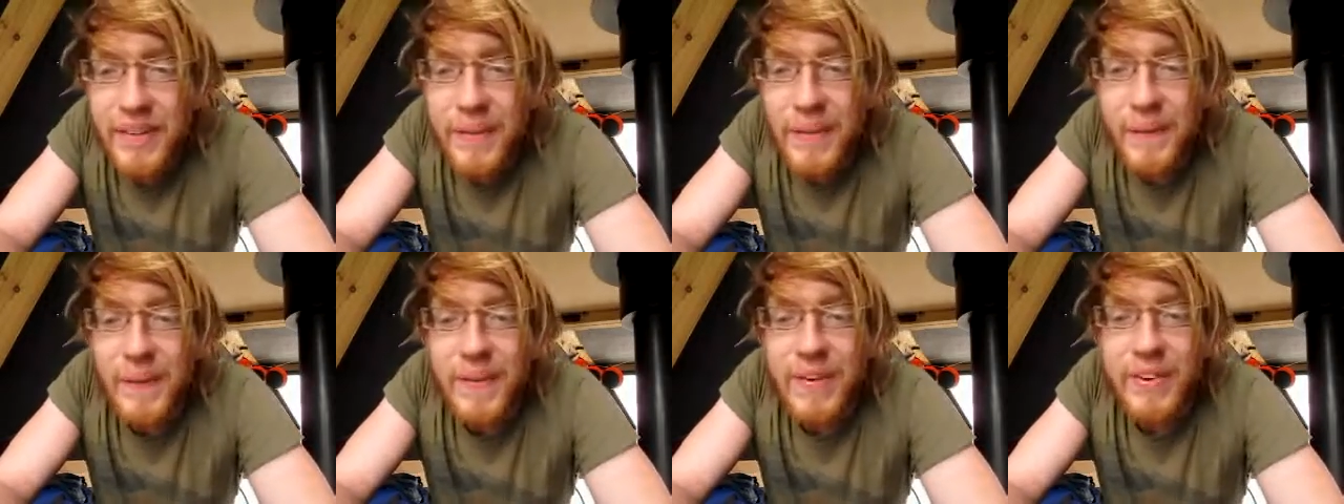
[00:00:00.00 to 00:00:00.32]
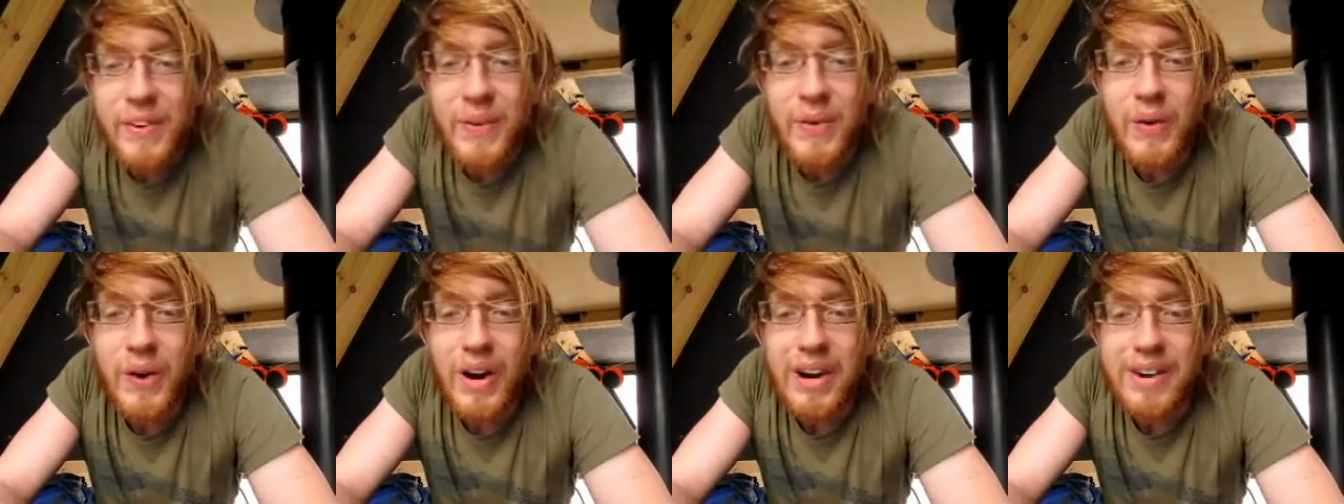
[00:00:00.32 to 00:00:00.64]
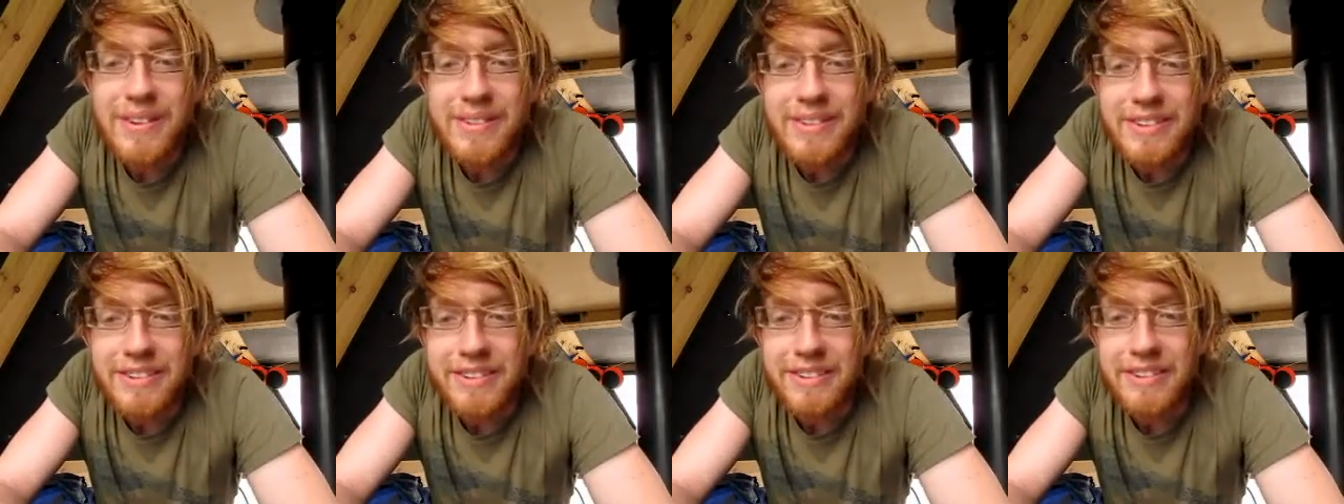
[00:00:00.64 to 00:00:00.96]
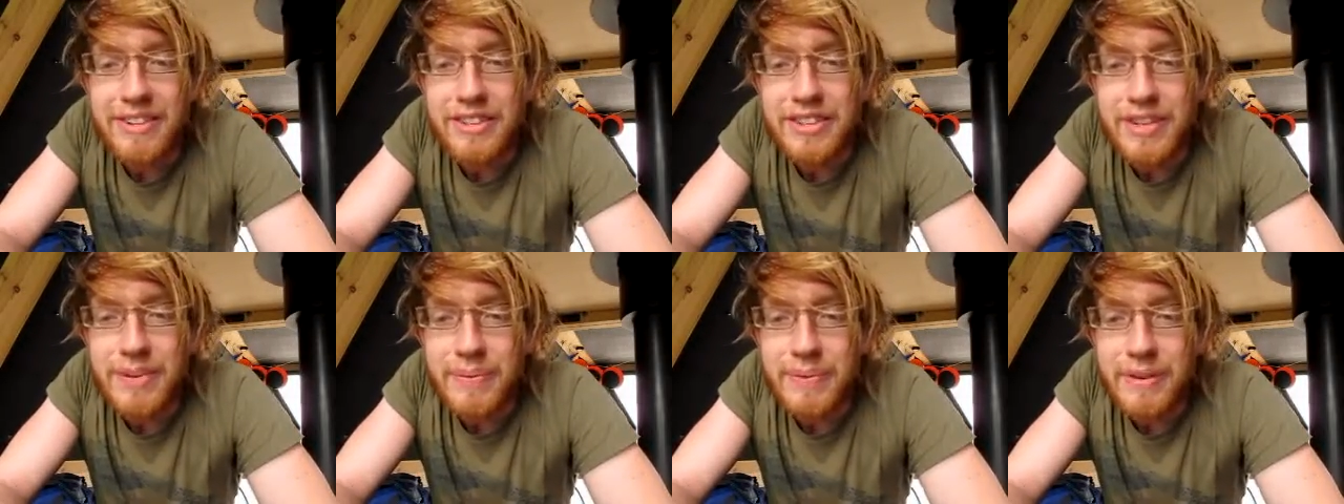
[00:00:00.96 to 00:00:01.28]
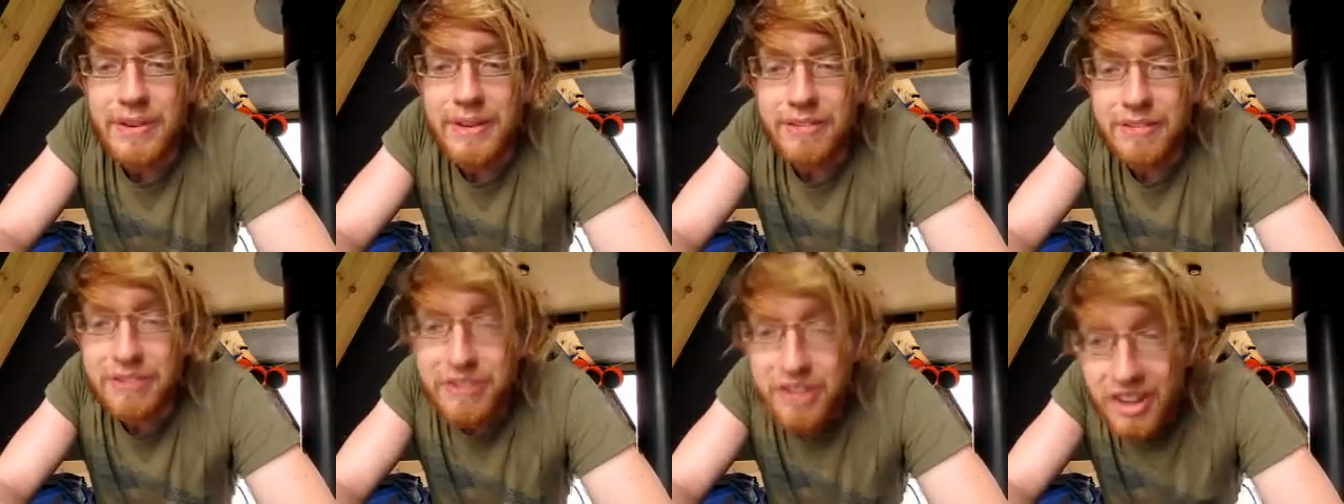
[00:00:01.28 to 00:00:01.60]
One requirement for
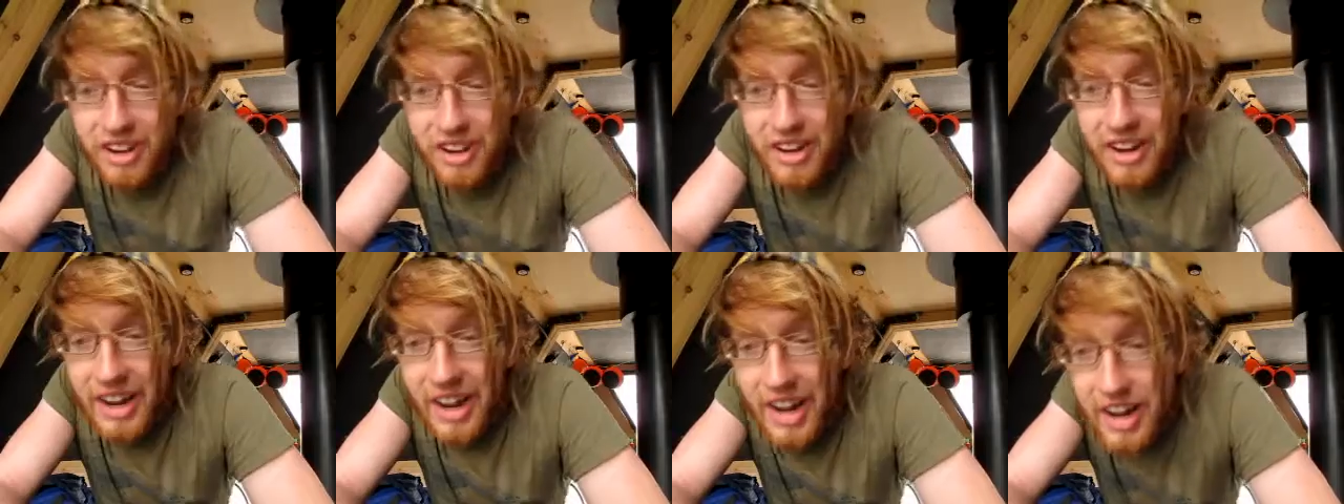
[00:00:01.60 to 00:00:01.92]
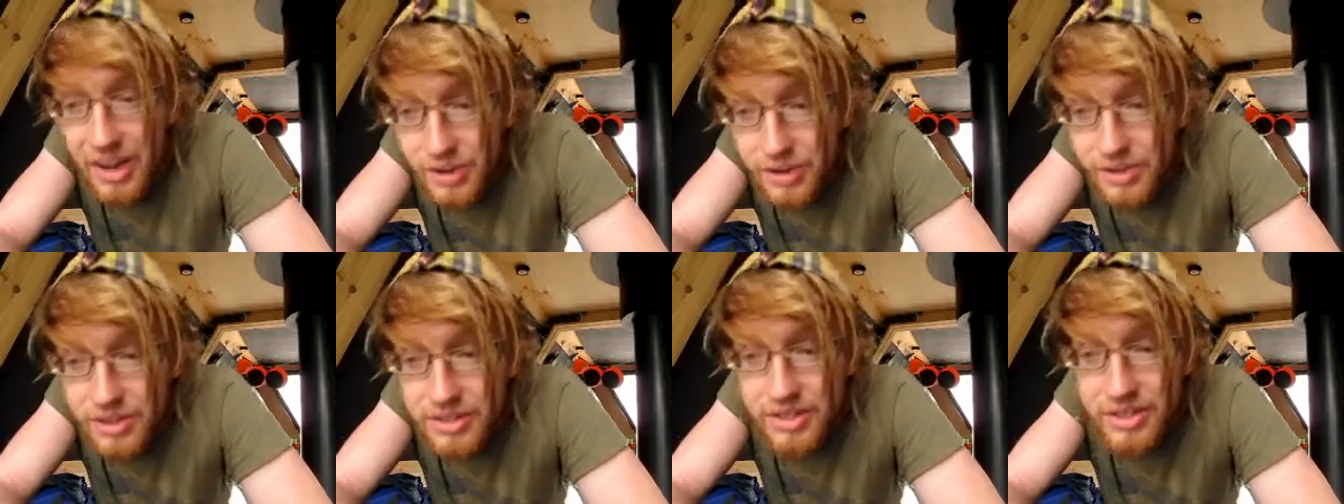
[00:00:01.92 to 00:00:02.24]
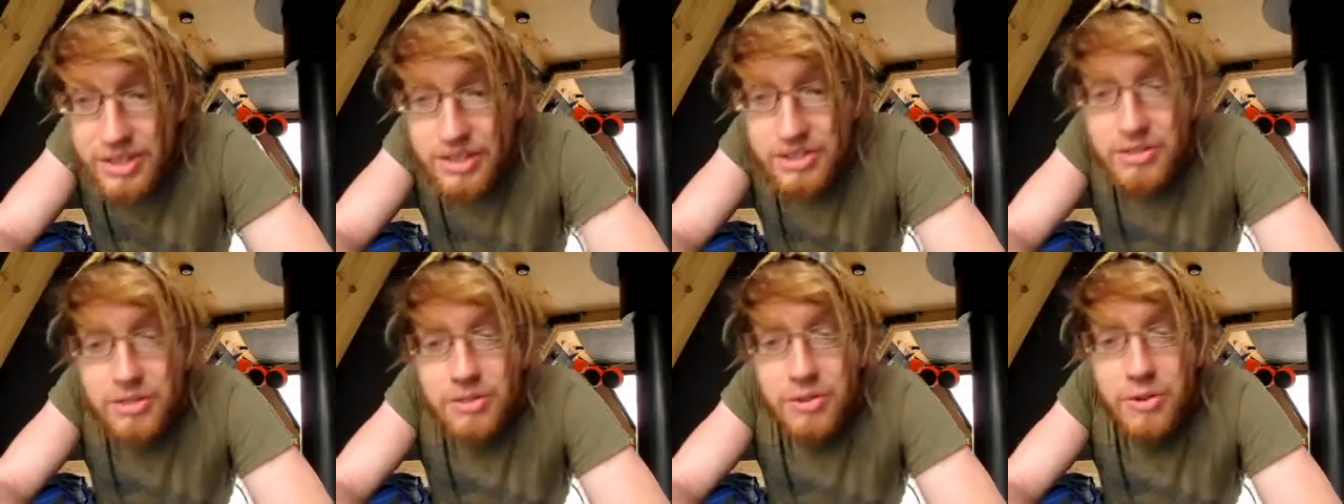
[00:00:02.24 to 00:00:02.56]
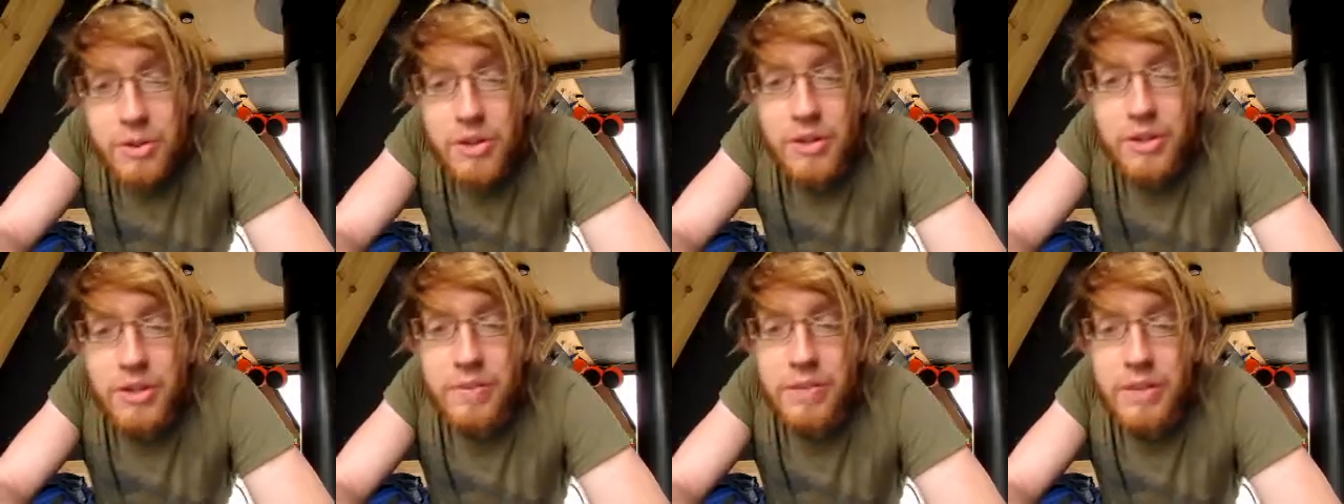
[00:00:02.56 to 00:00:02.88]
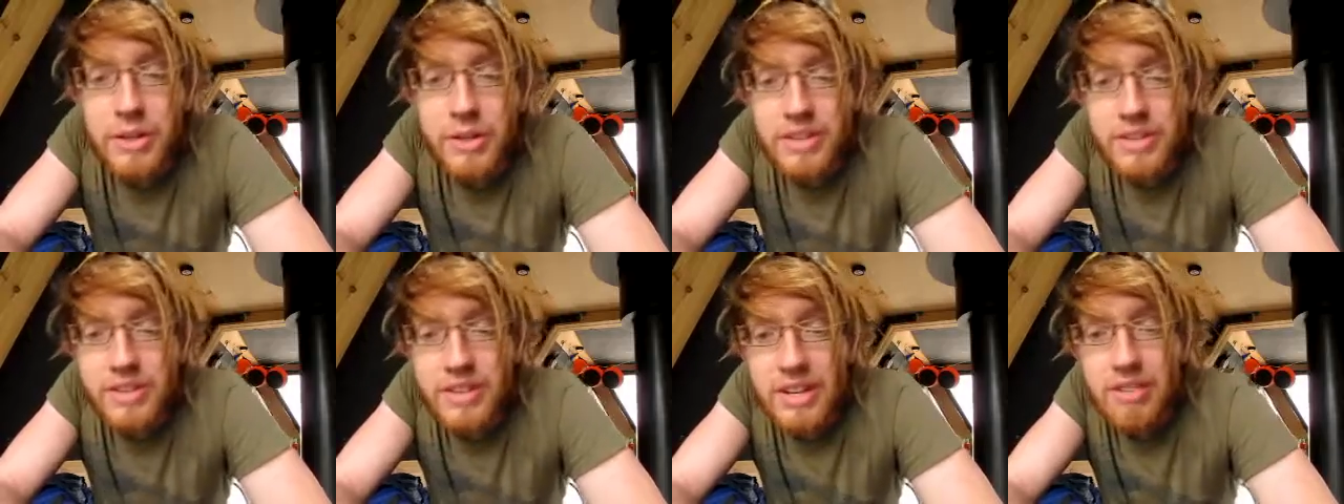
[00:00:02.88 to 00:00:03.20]
something to feel like a house is for it to
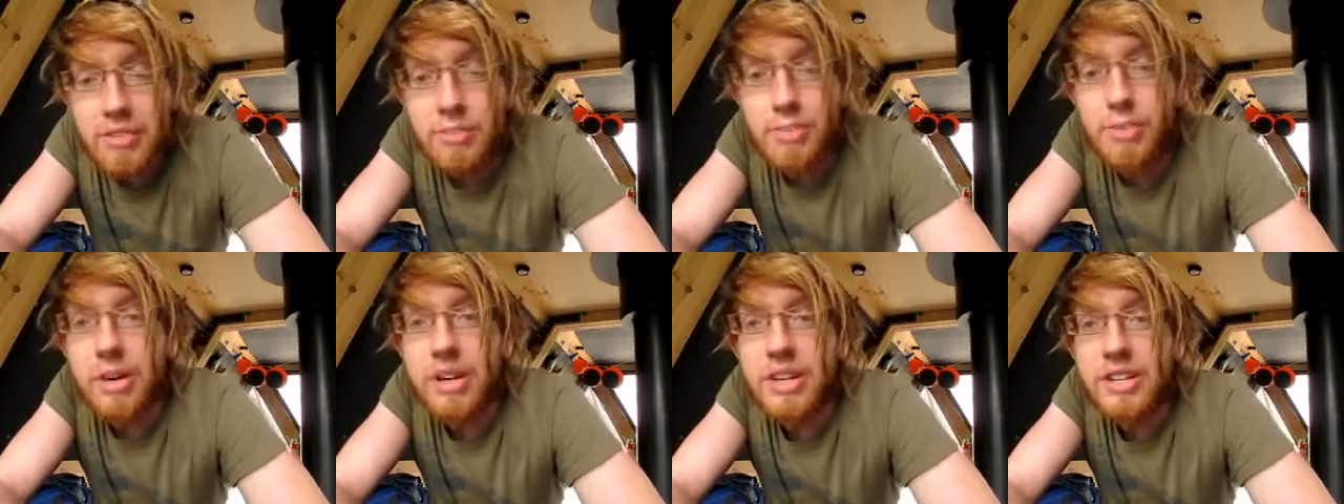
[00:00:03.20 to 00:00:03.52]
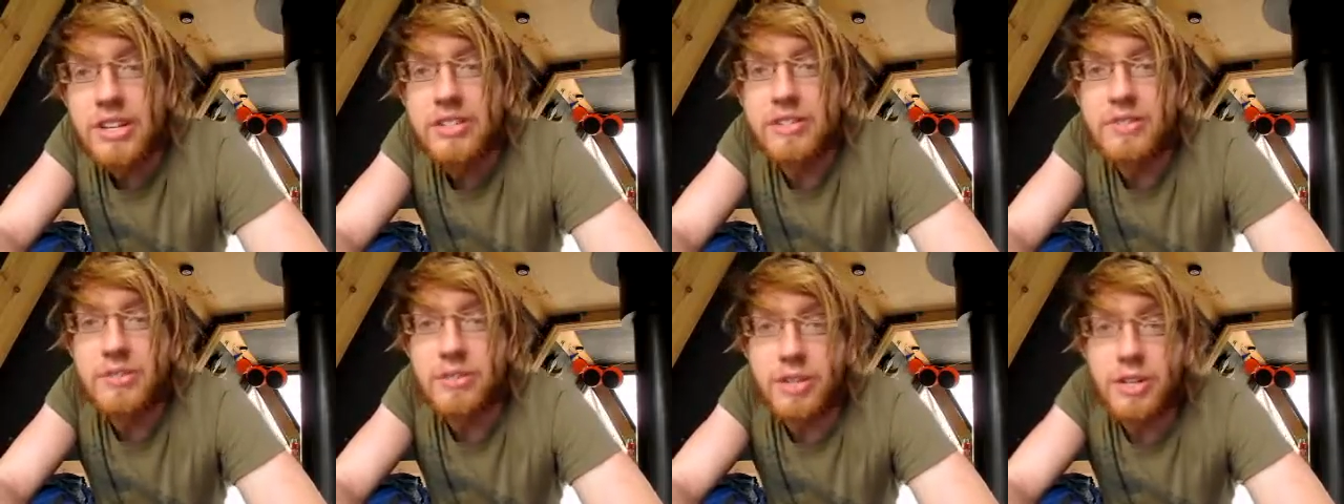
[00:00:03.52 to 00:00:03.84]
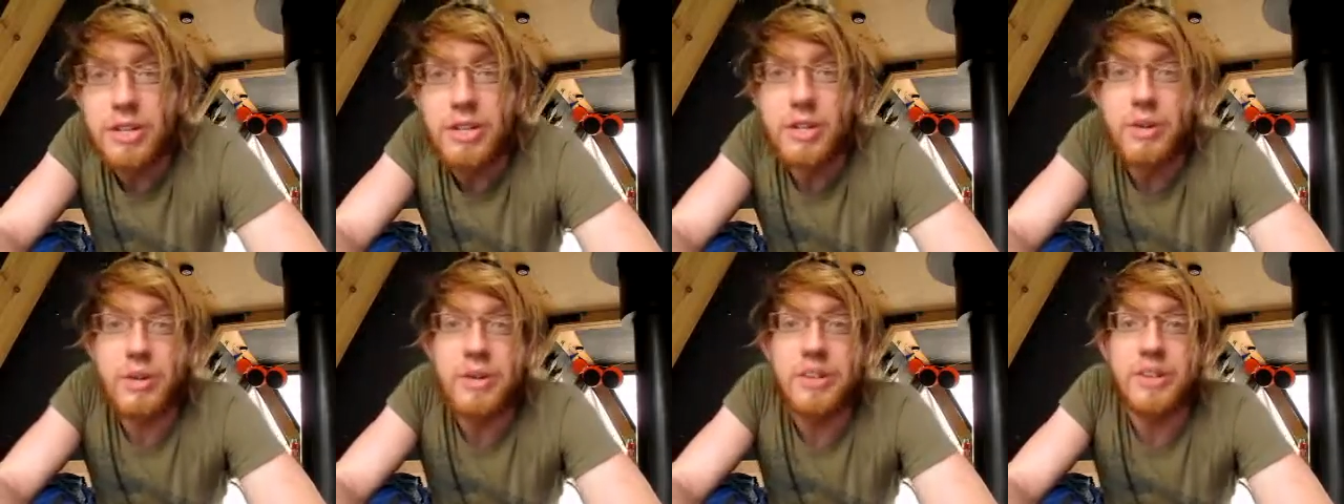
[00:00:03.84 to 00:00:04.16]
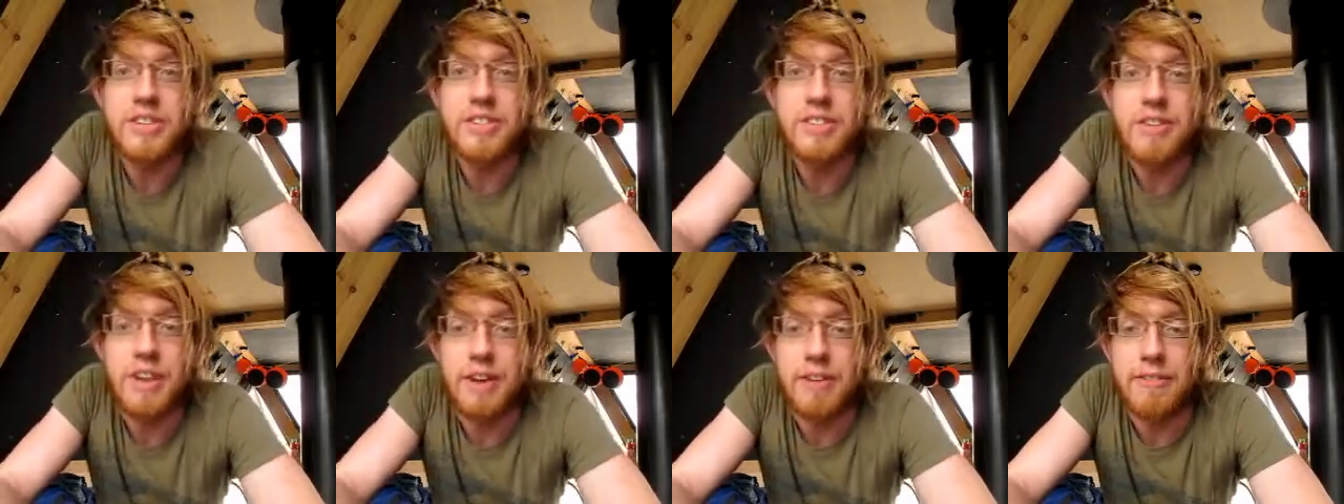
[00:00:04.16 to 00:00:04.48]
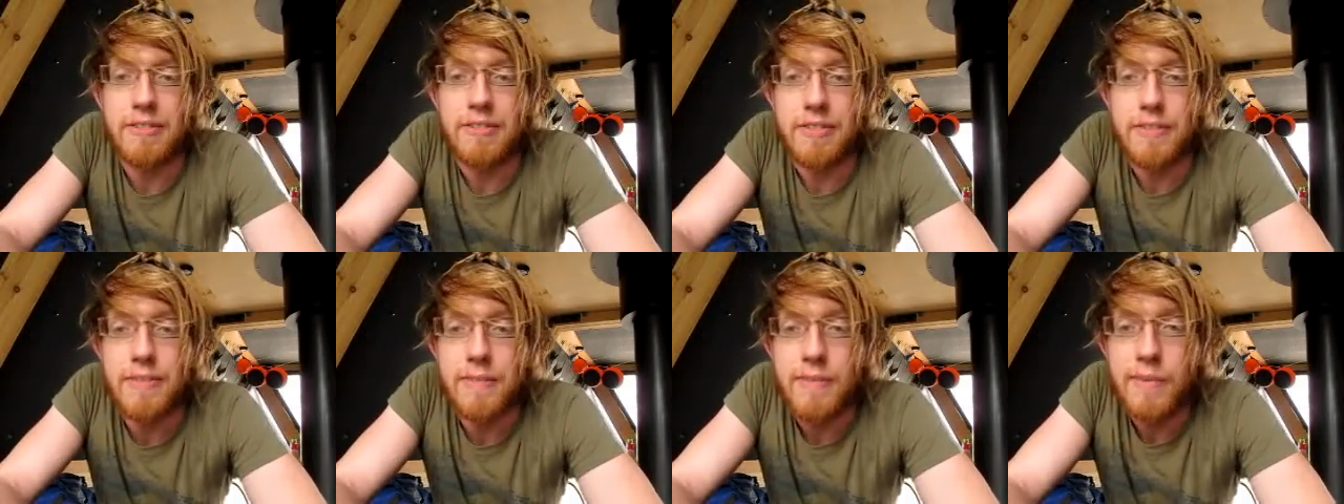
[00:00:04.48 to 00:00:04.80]
be a safe place for you and your
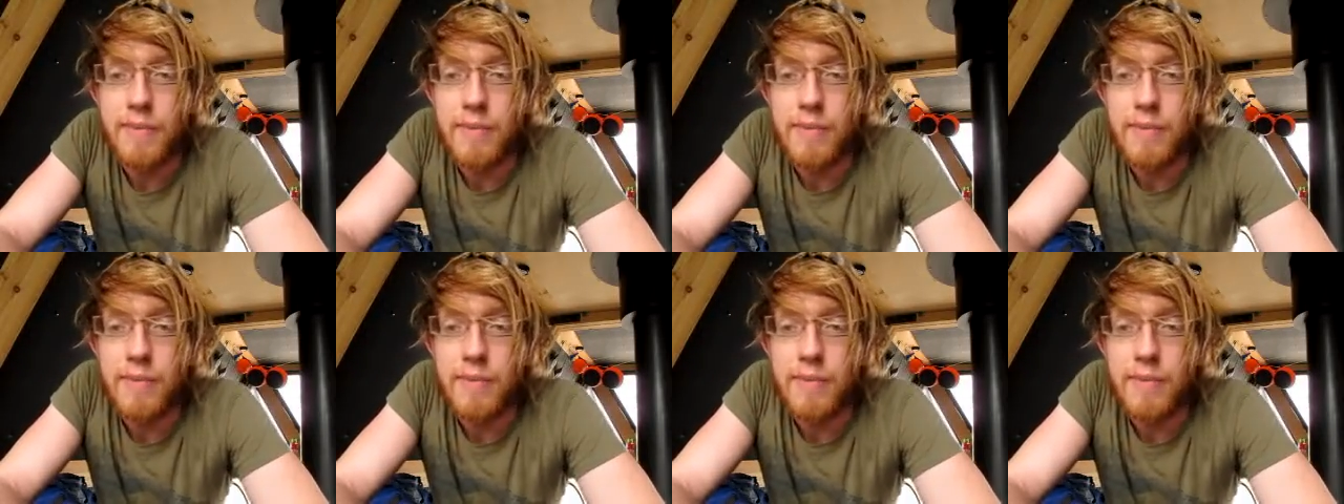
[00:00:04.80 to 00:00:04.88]
stuff.